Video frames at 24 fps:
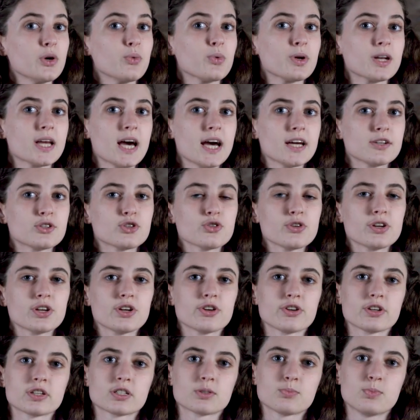when entering
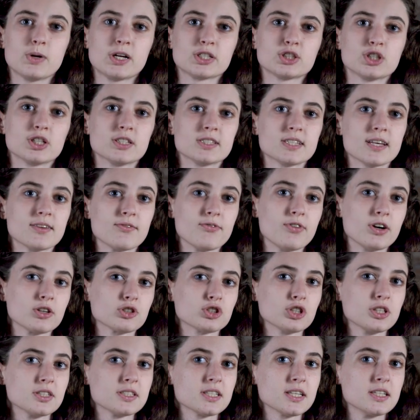your expressions and
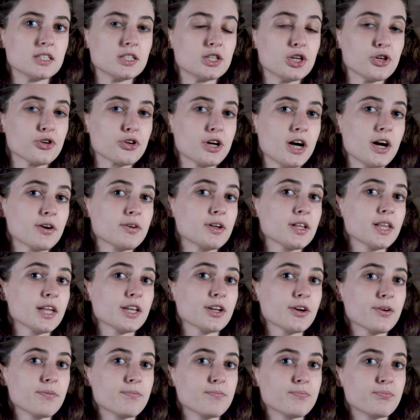functions into your
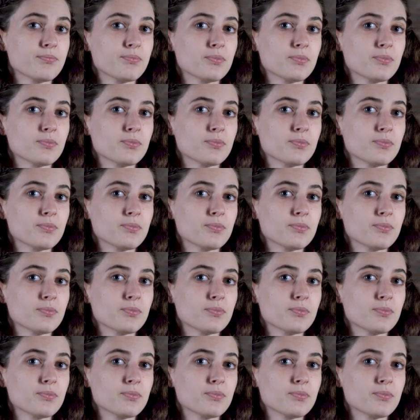calculator.